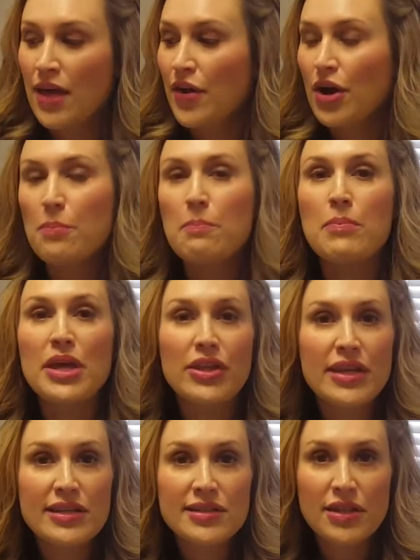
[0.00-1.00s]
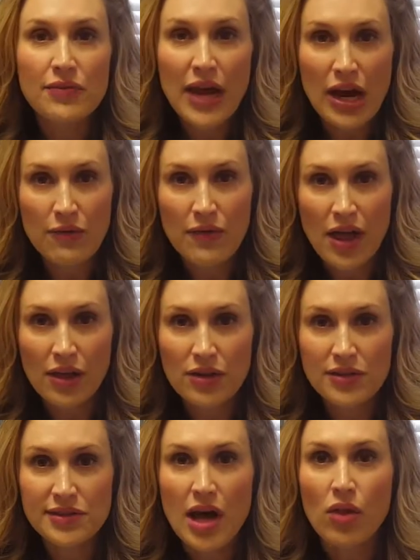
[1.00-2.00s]
There are millions of hair
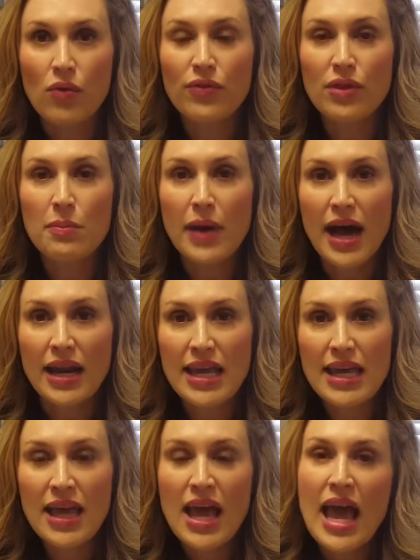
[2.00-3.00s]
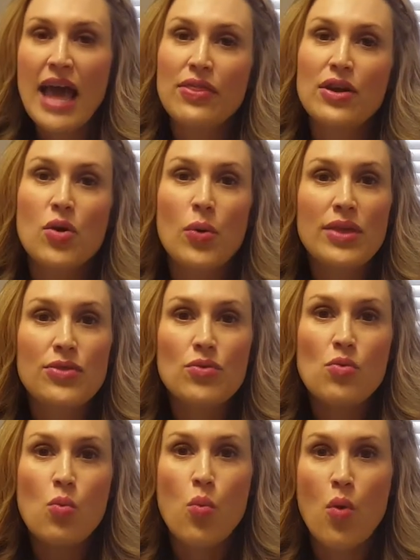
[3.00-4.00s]
follicles all over the body, and they're going
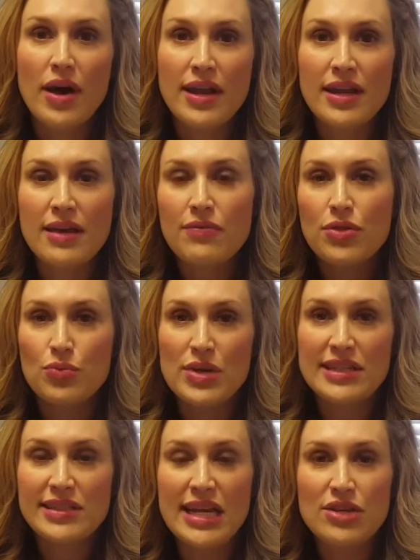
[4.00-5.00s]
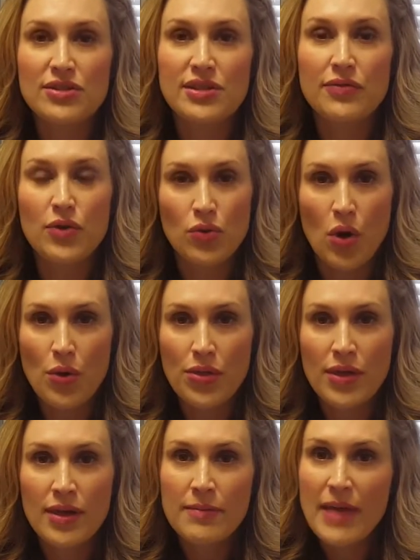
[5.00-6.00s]
through one of 3 stages of growth
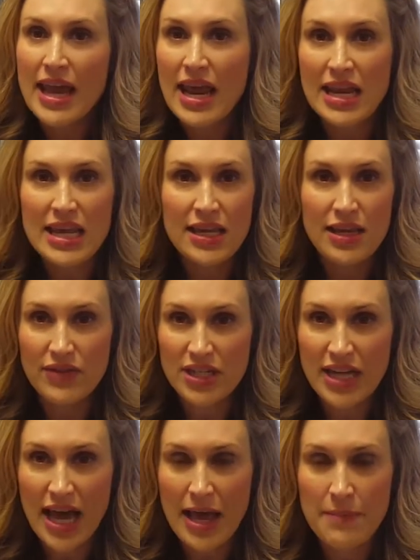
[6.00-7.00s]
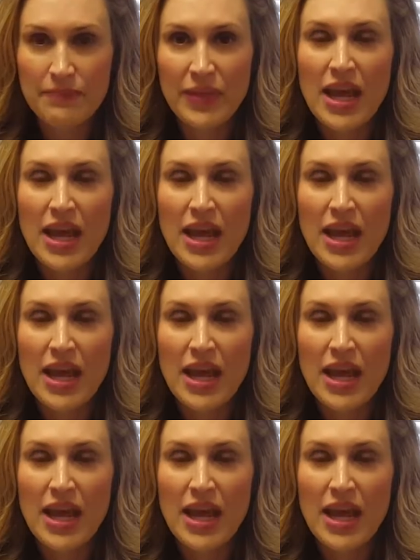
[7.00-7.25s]
at any given time.